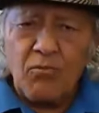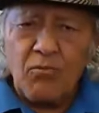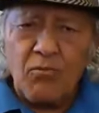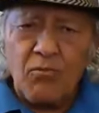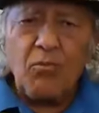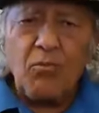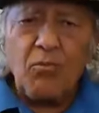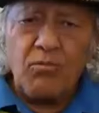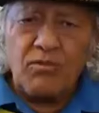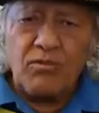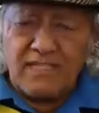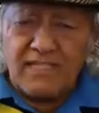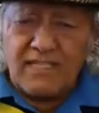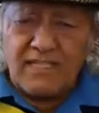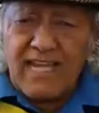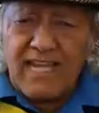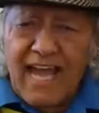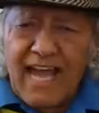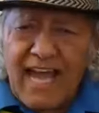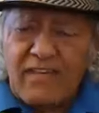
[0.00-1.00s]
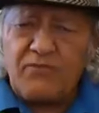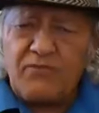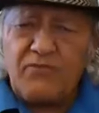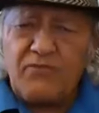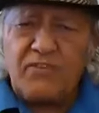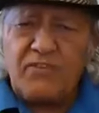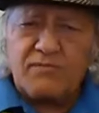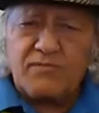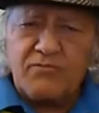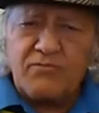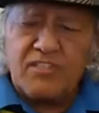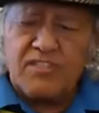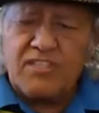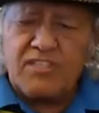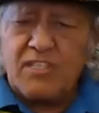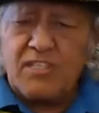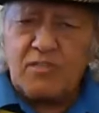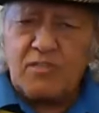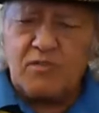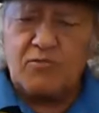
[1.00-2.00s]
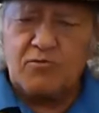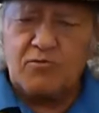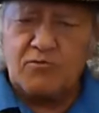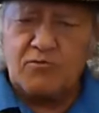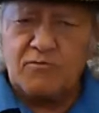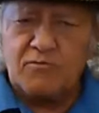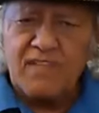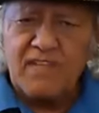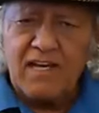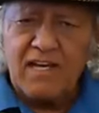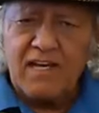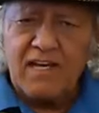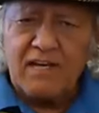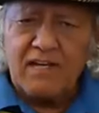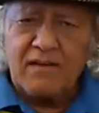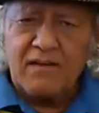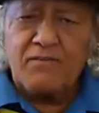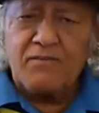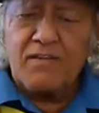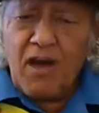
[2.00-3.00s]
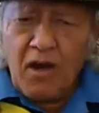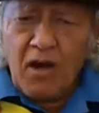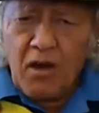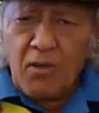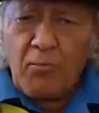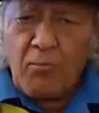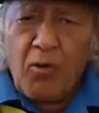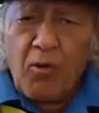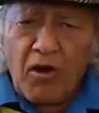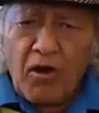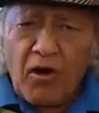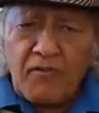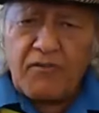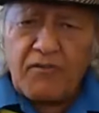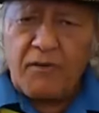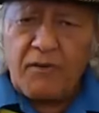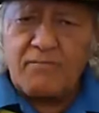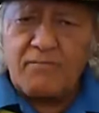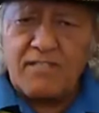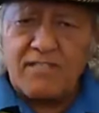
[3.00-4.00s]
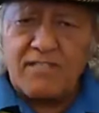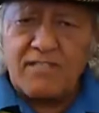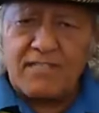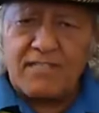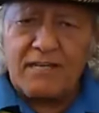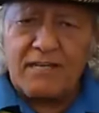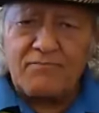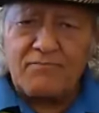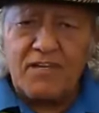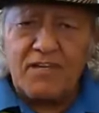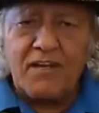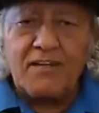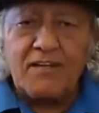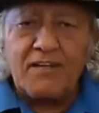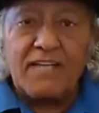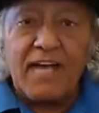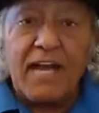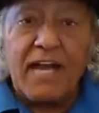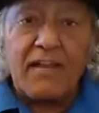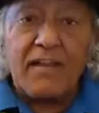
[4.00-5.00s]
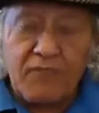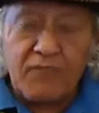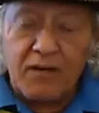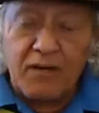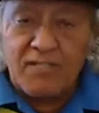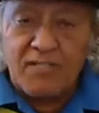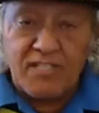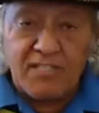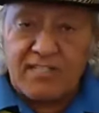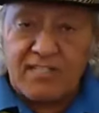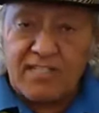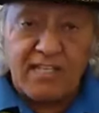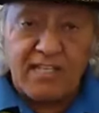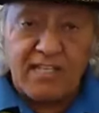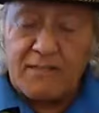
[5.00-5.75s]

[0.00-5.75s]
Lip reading: this life is within you. We all born from inside. We all die from inside.